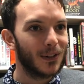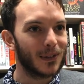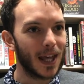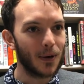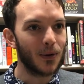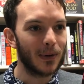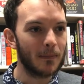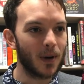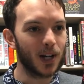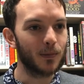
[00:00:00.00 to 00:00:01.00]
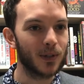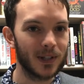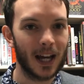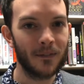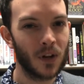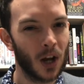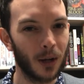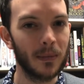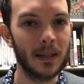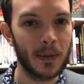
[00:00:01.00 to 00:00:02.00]
without knowing much because I haven't
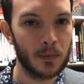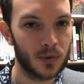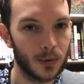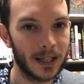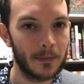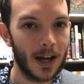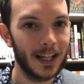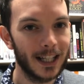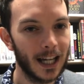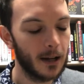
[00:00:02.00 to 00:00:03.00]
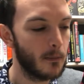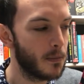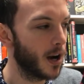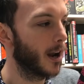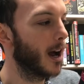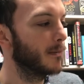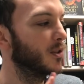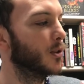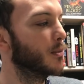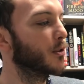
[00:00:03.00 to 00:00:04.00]
heard many people talking about it yet, but I'm
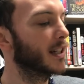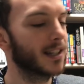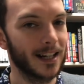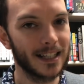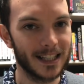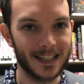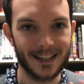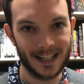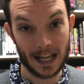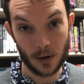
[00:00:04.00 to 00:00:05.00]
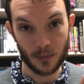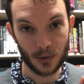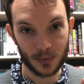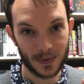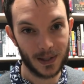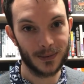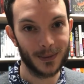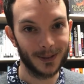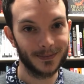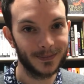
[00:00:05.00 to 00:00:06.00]
super excited to get on board with this
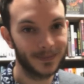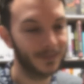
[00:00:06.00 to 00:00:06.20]
one.